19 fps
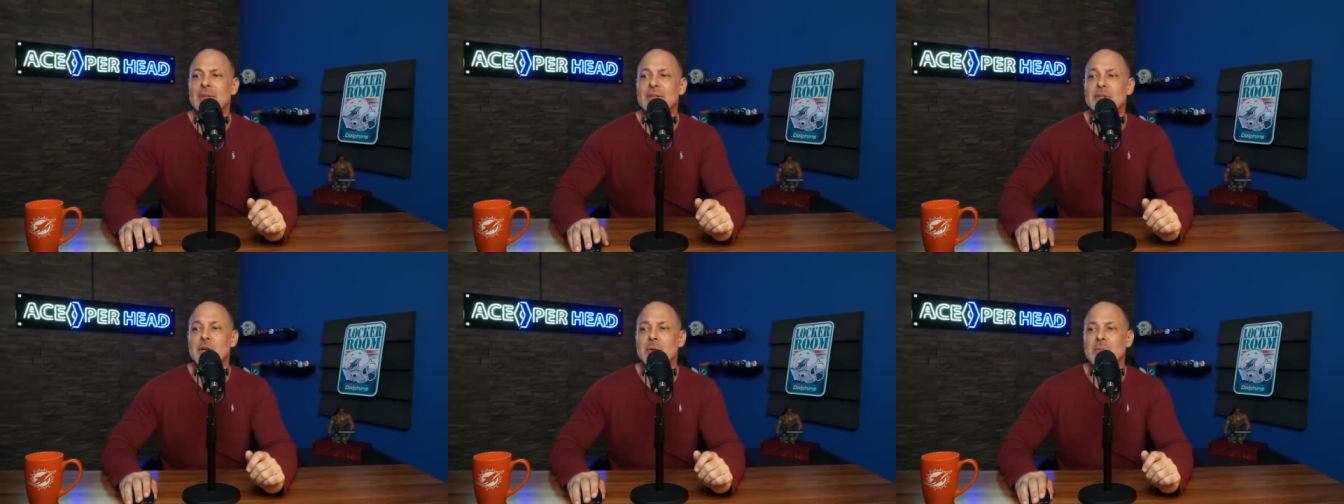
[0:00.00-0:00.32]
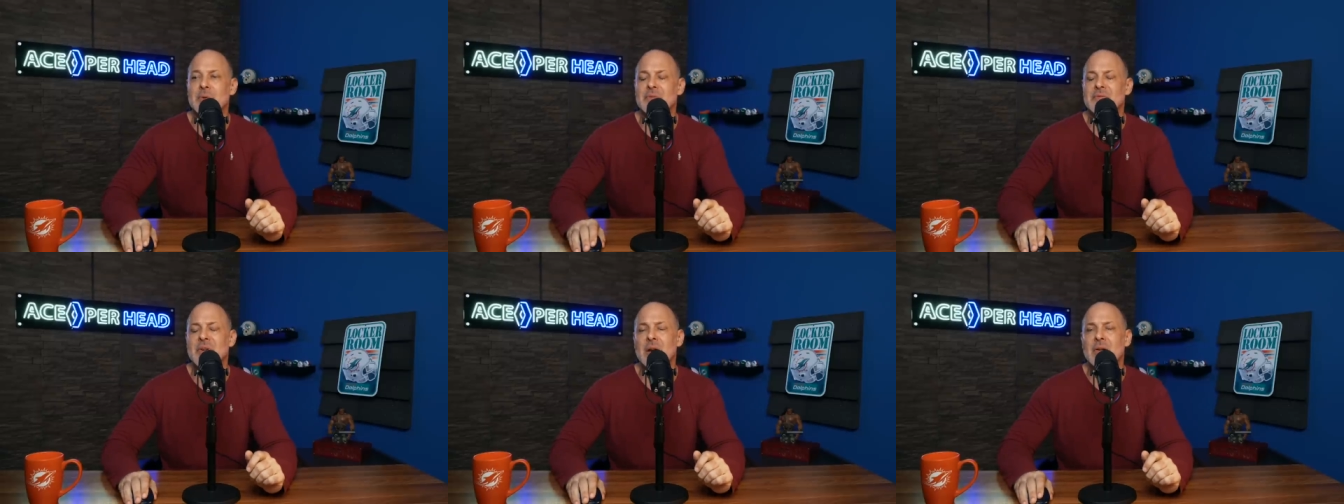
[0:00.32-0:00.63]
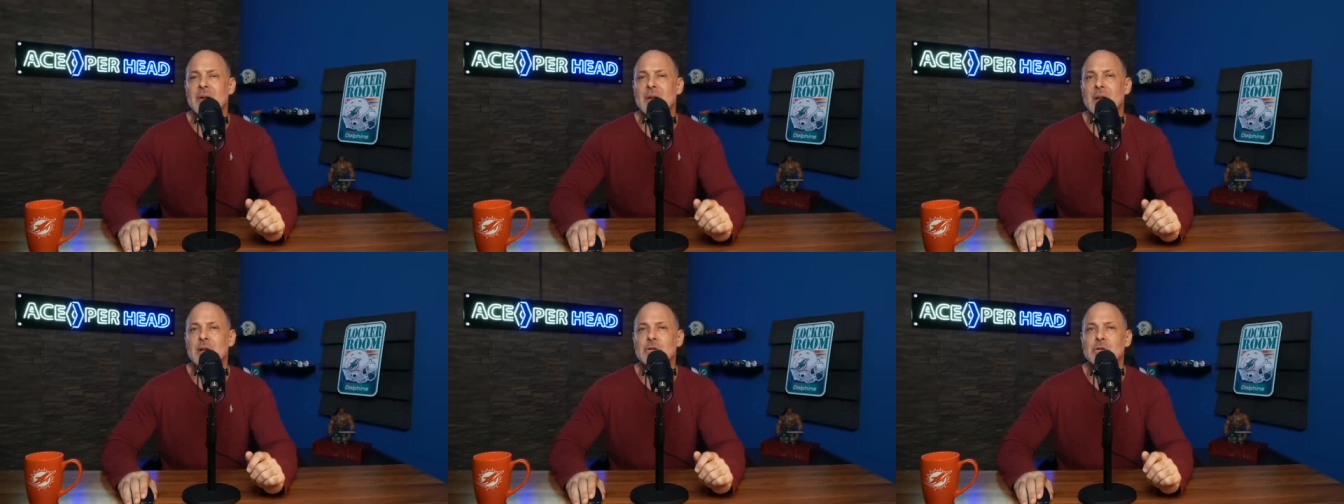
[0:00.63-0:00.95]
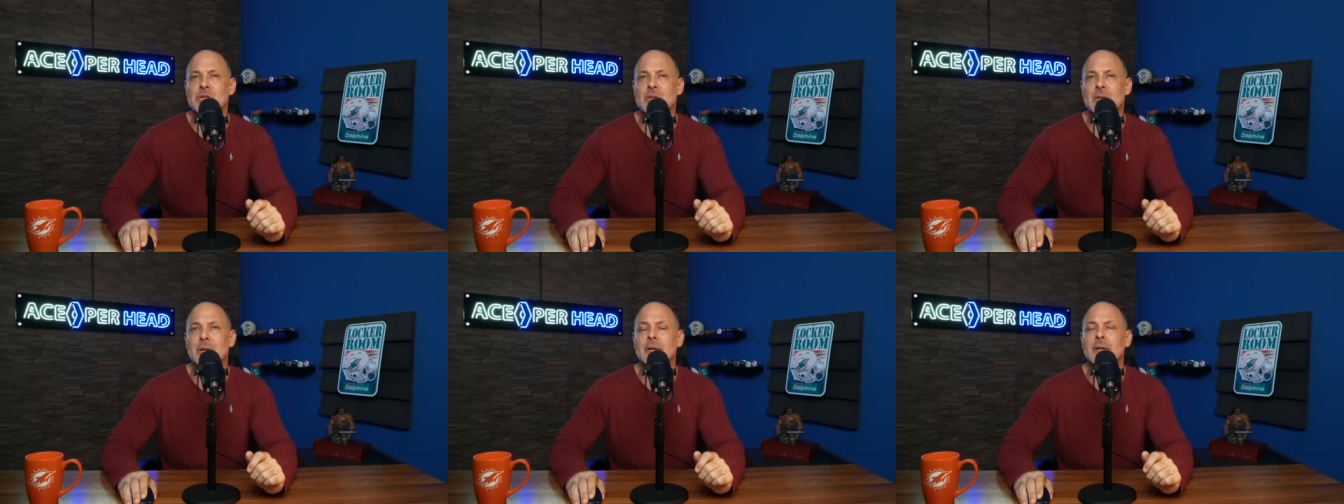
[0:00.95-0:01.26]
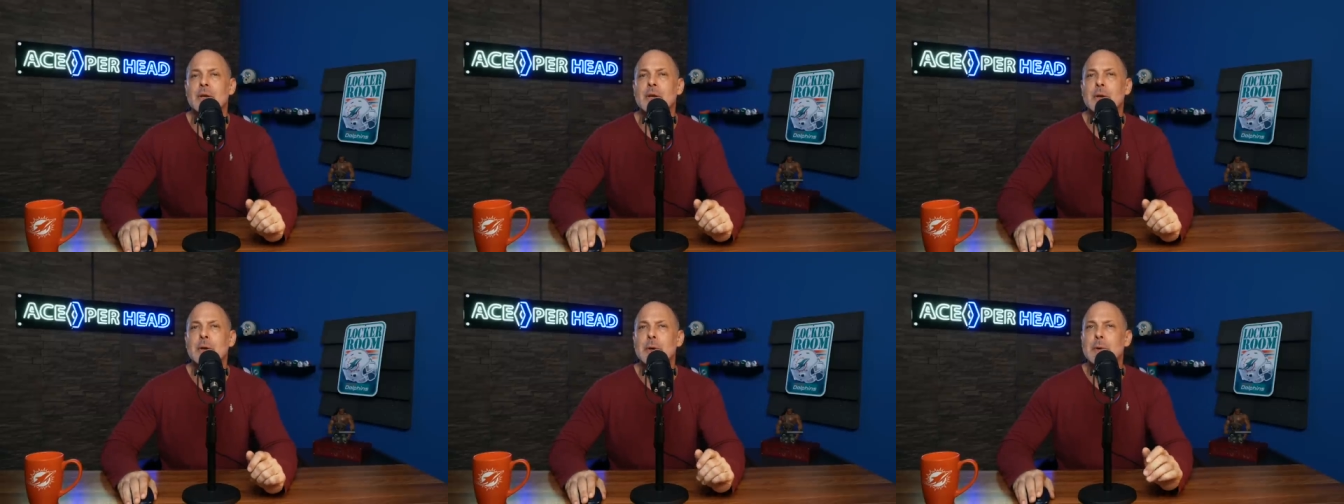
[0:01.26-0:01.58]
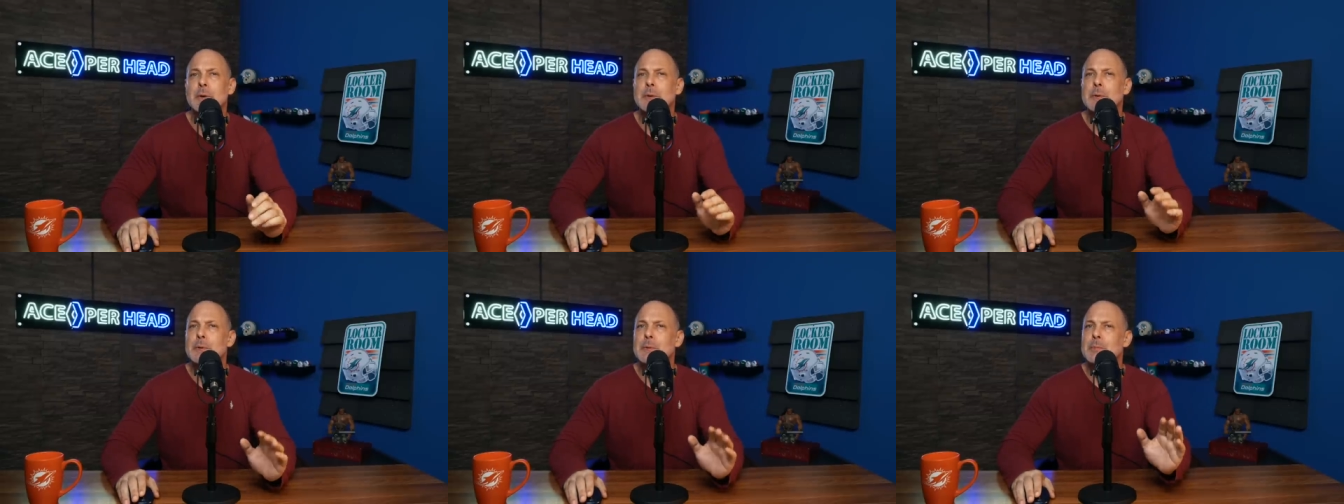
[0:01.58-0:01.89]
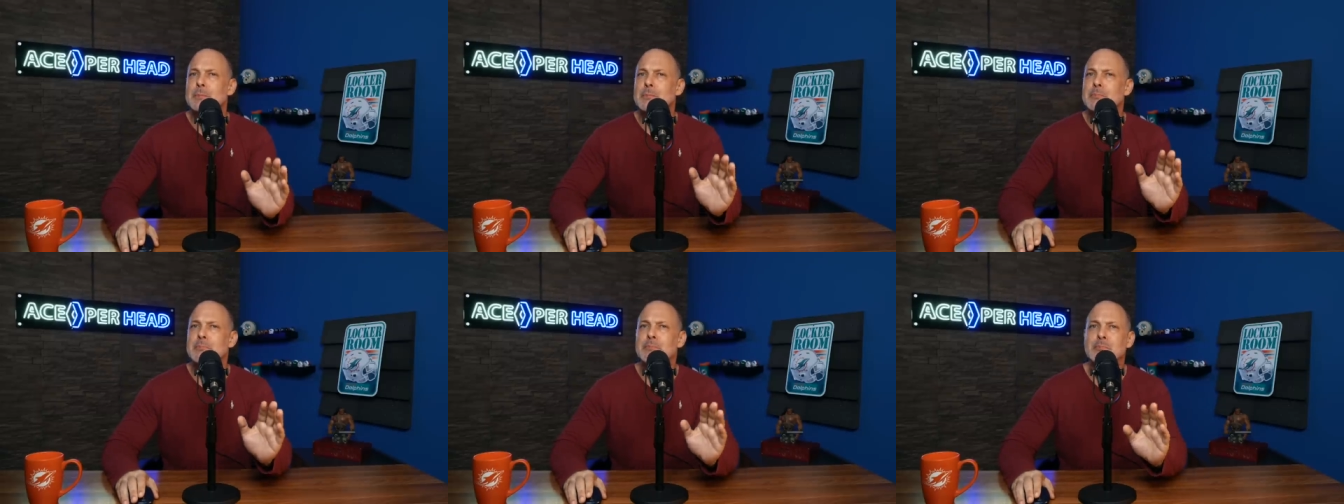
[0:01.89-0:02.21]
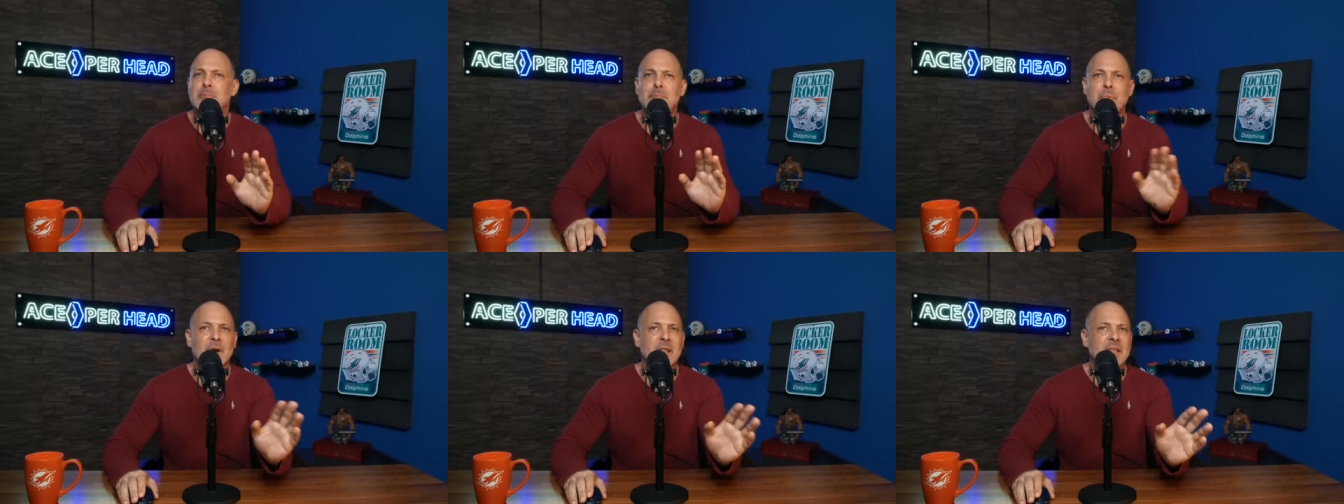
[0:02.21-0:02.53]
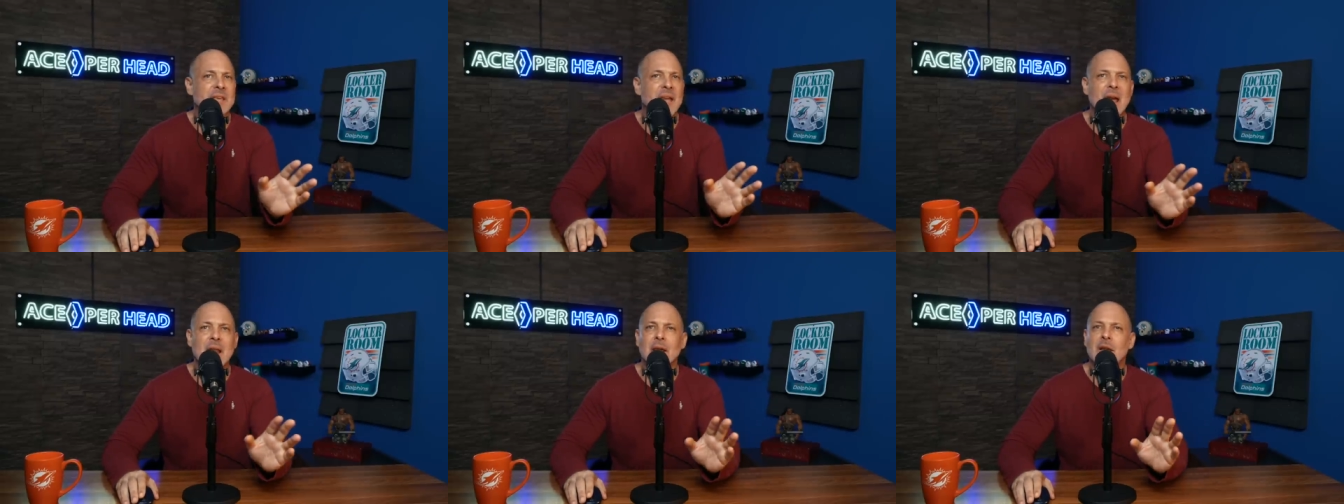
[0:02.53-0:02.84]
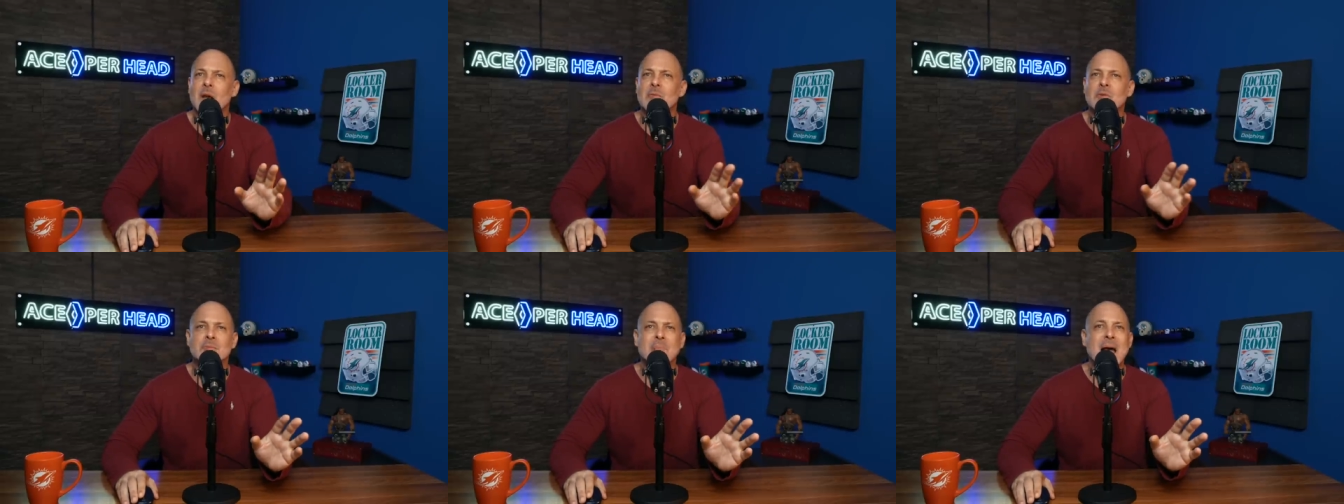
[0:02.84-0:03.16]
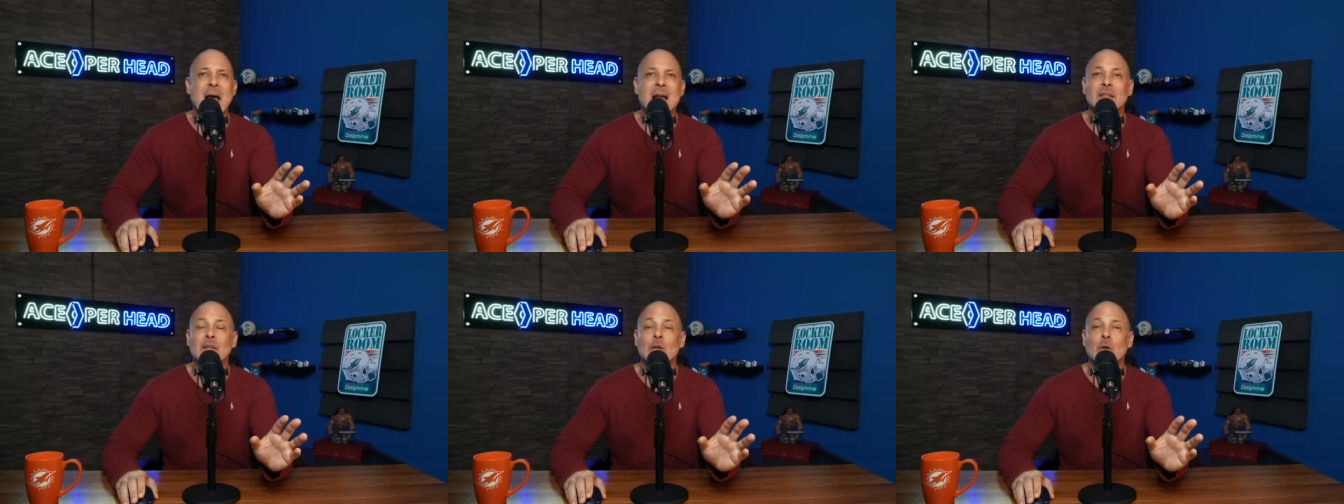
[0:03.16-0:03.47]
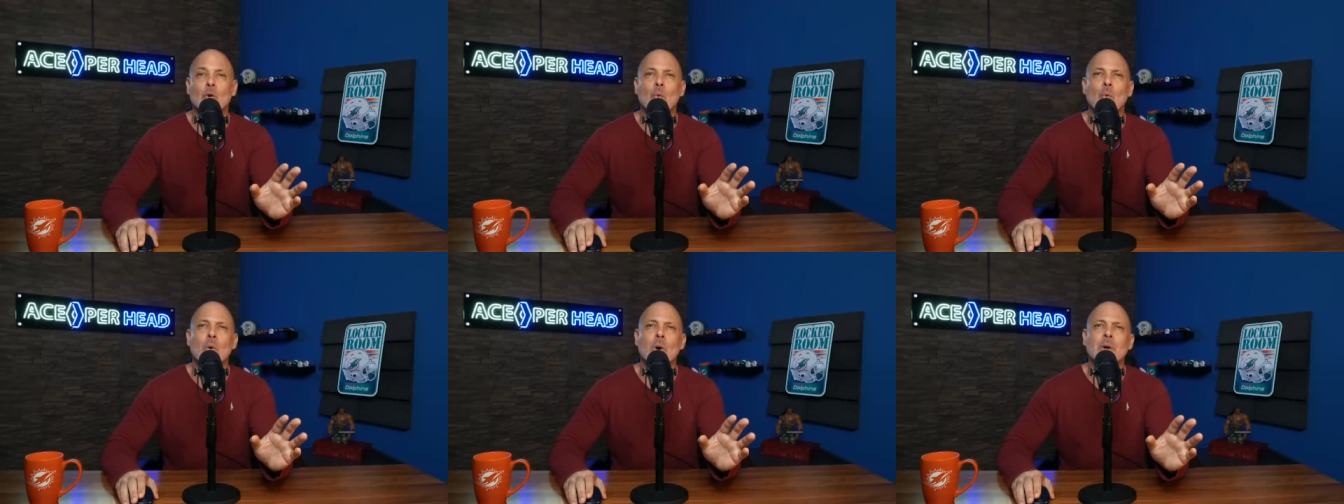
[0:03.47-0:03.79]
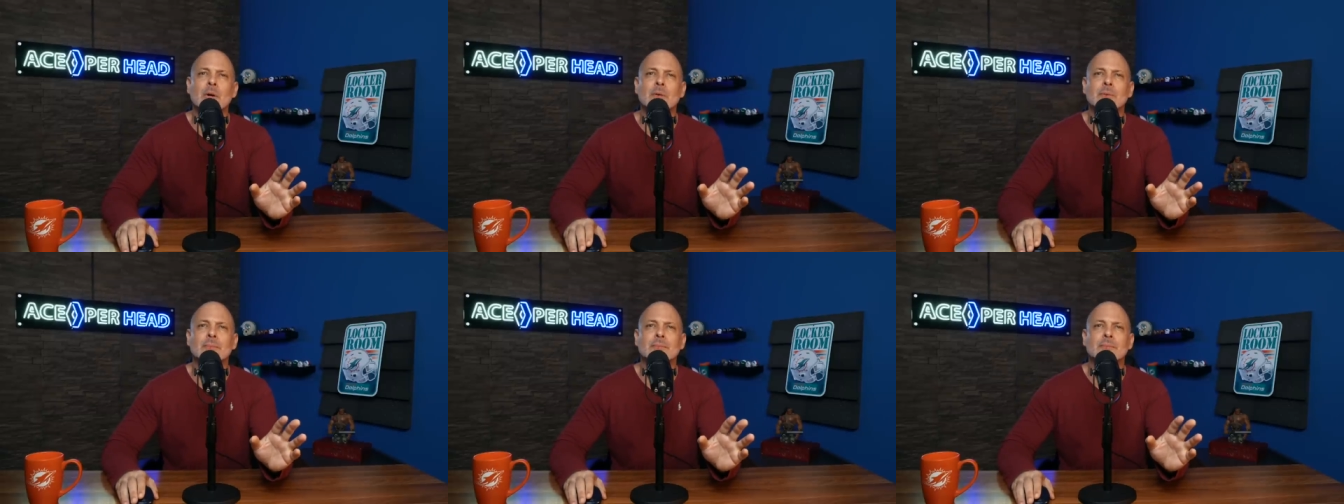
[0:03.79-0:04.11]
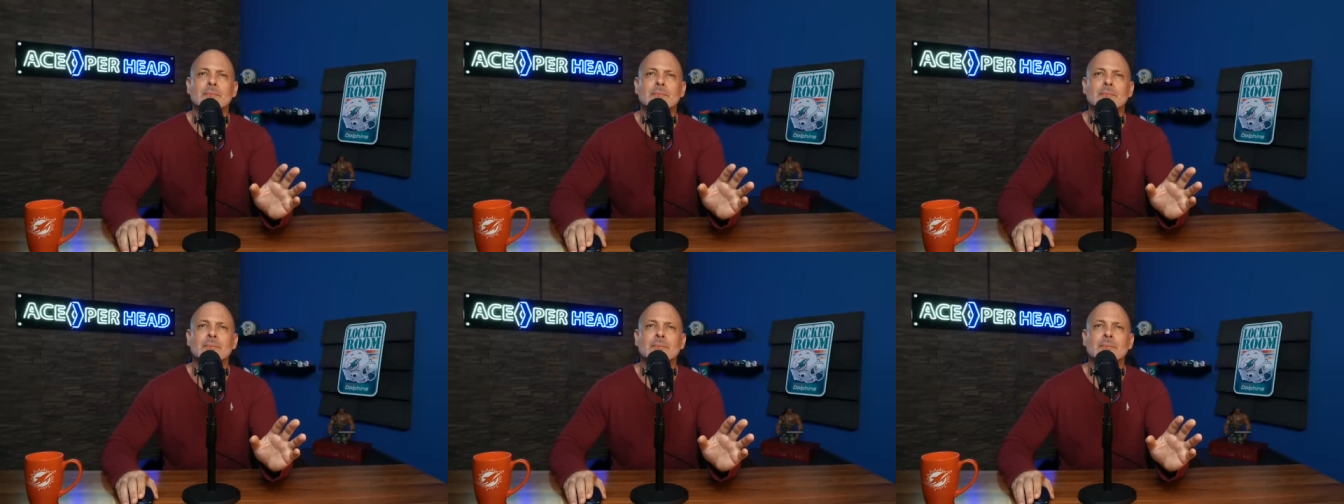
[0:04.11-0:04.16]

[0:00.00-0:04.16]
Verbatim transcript: is going to be very interesting. But again, it comes back to the corner.